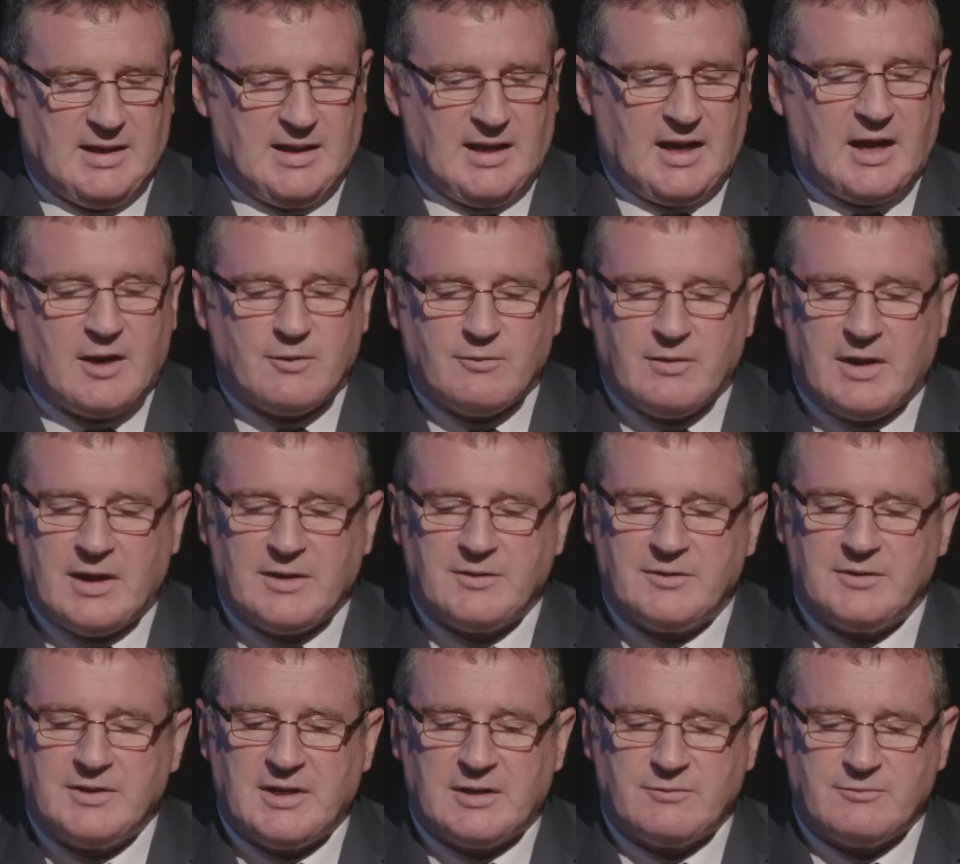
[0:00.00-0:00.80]
And
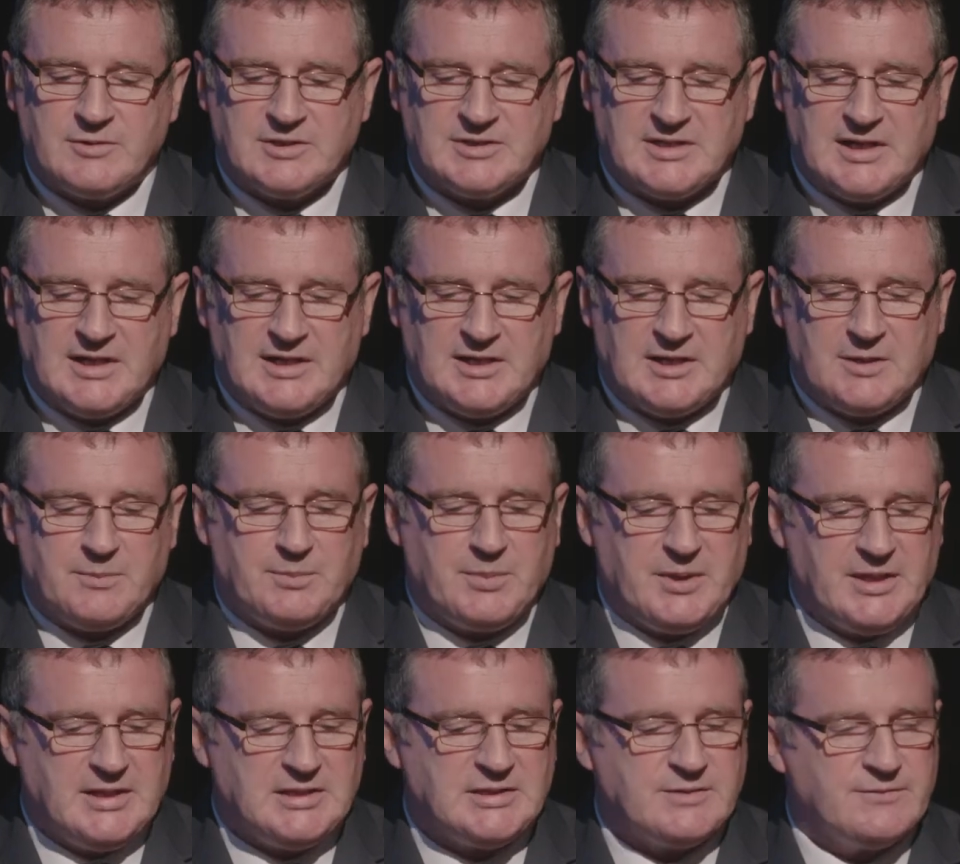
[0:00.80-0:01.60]
rather than residing
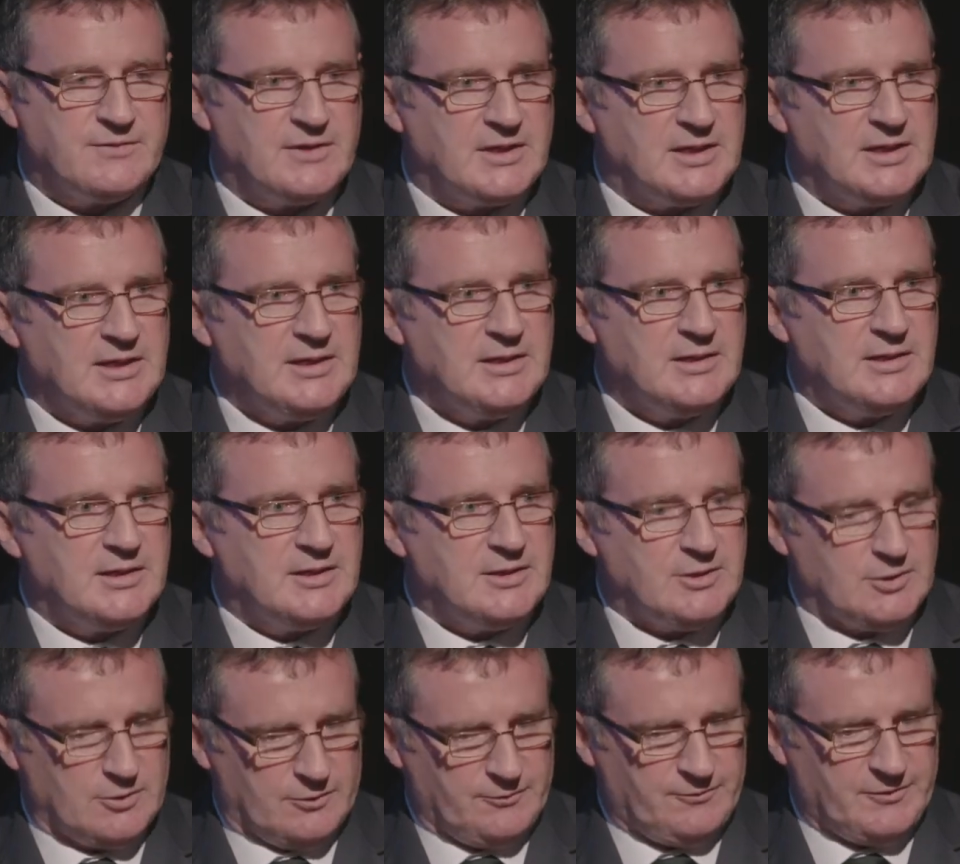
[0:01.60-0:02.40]
peacefully in
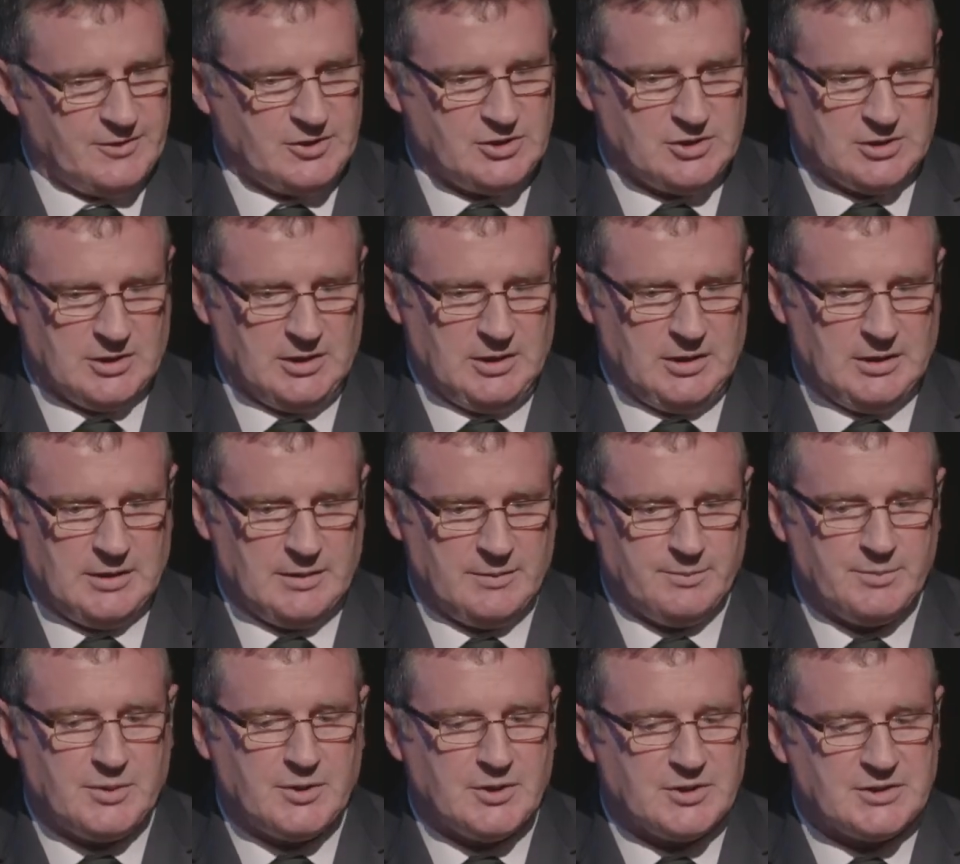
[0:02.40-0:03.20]
the official,
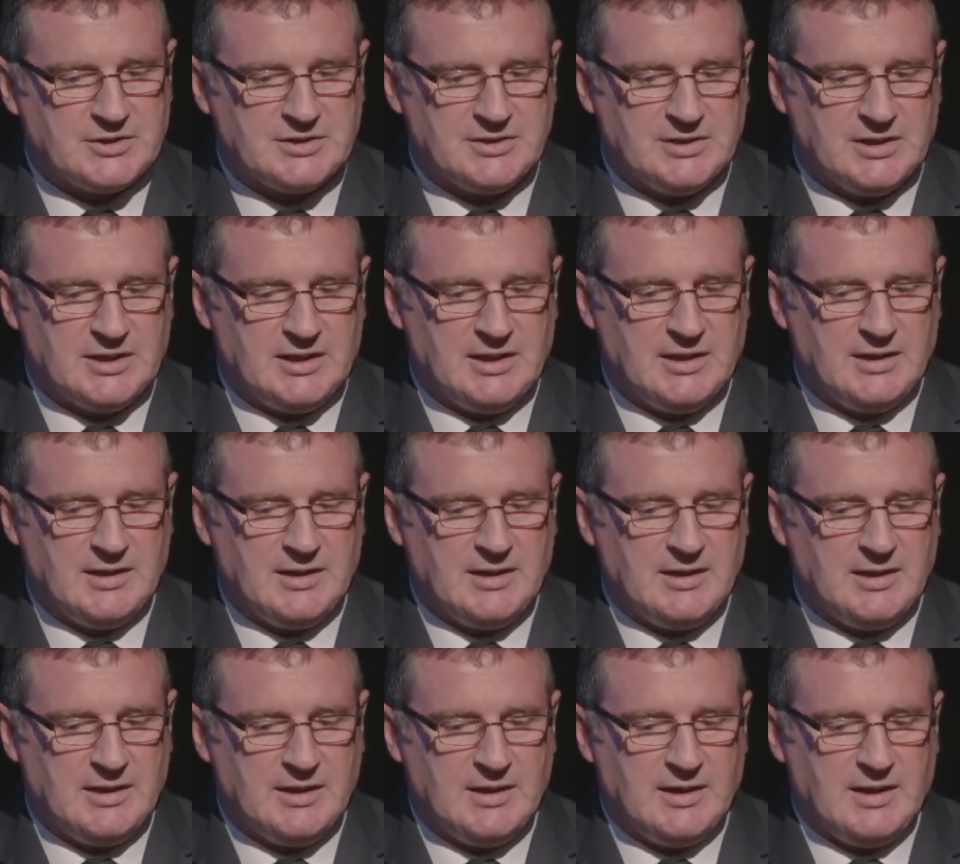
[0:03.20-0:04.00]
personal,
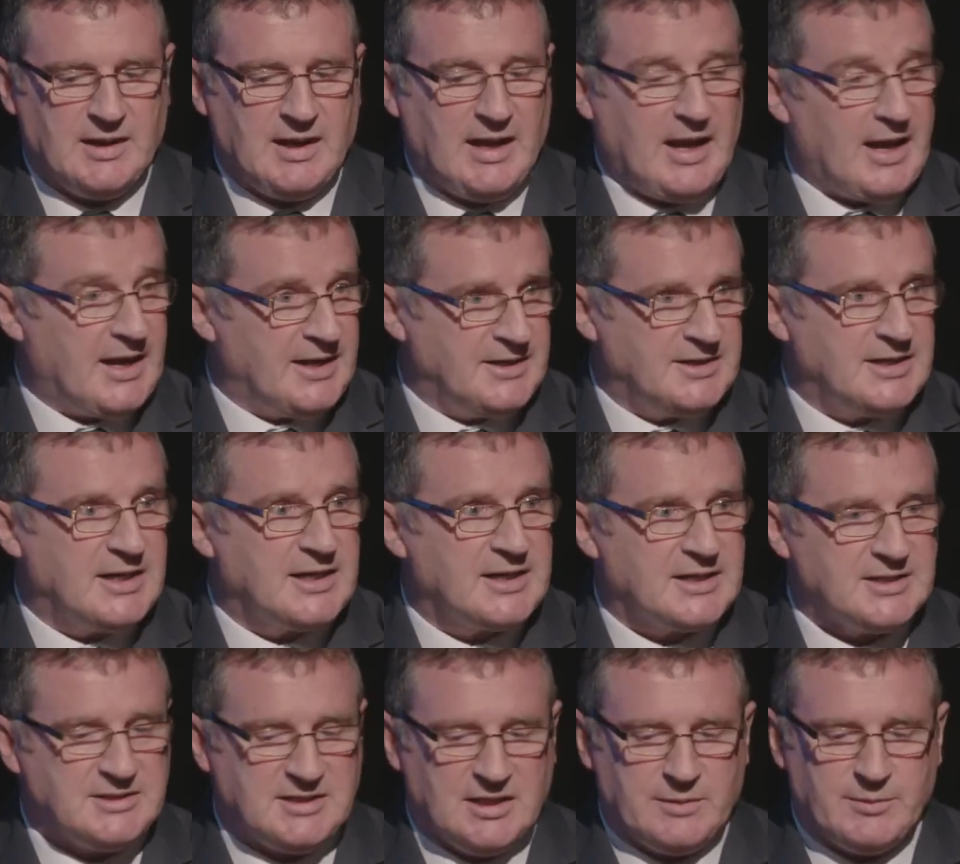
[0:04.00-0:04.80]
and
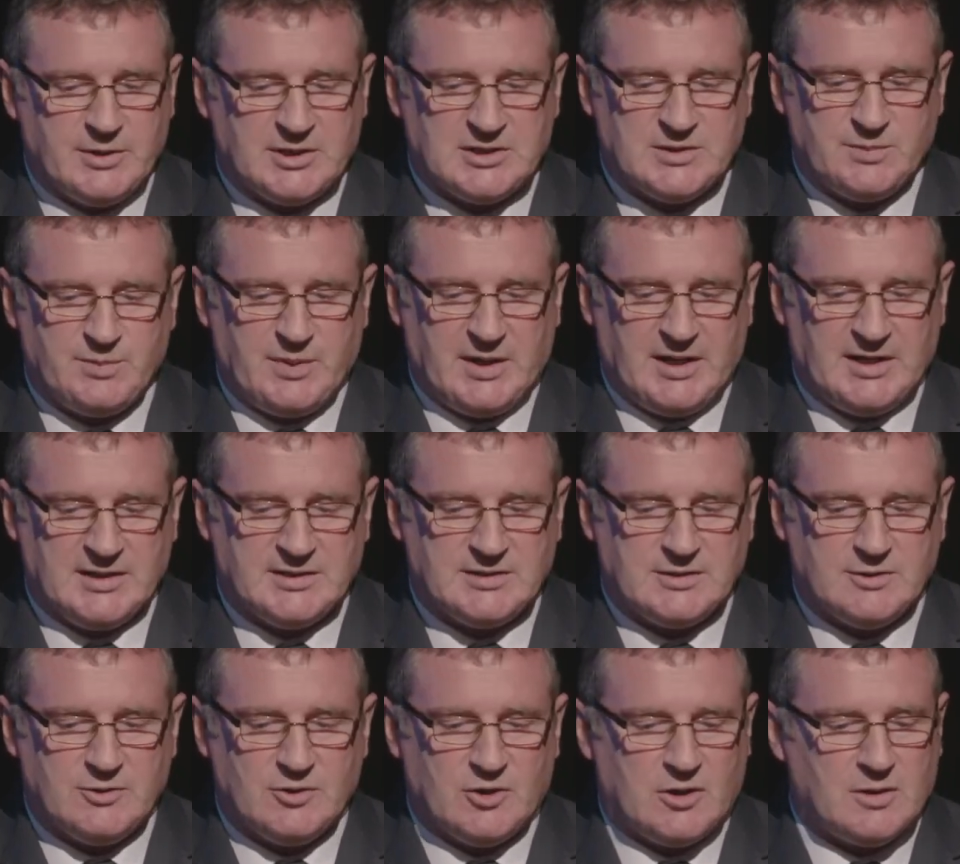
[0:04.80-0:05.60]
academic
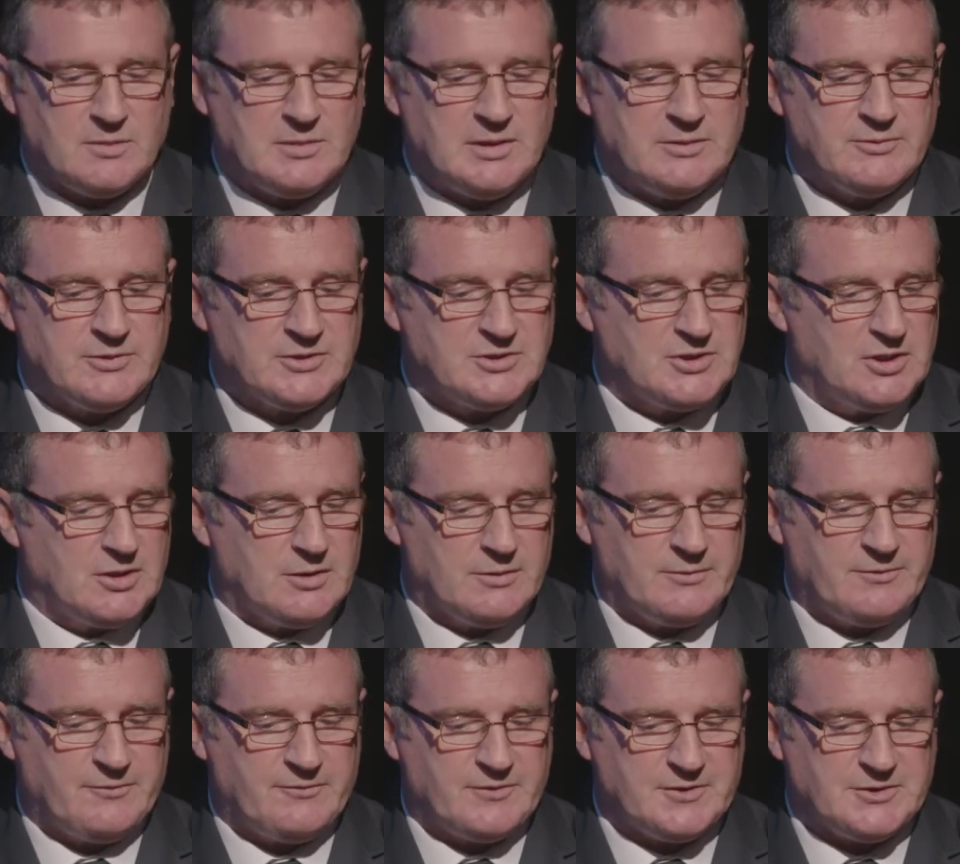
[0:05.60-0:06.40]
space normally
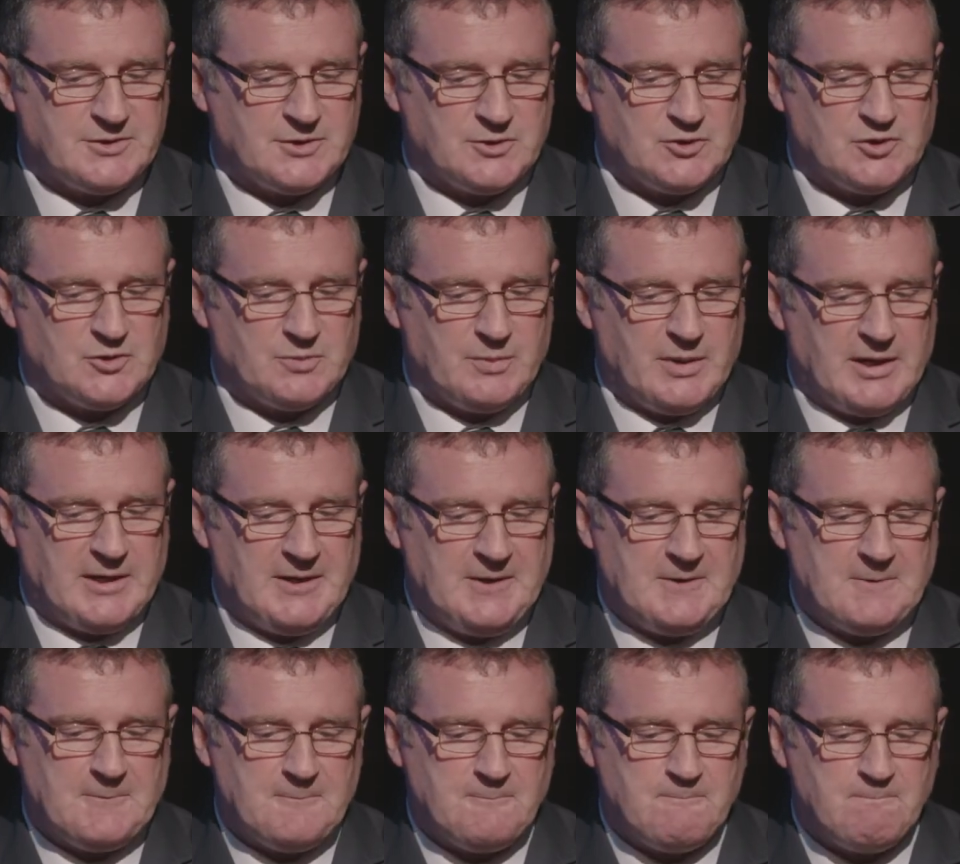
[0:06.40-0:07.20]
reserved for such men,